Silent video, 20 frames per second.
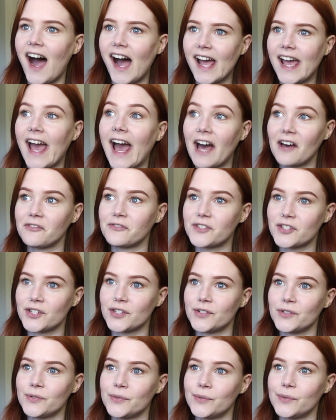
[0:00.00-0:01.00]
I have
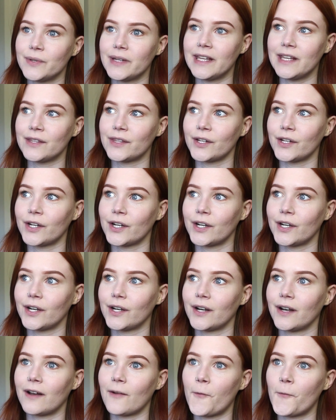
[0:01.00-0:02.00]
to
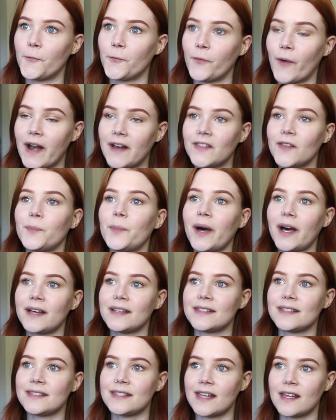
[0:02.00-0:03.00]
either ride the
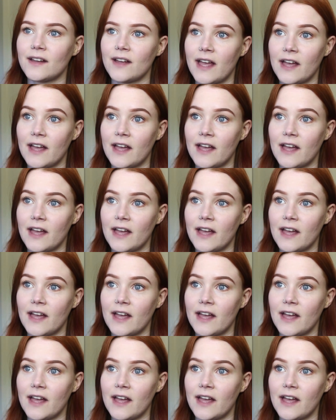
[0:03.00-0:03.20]
bus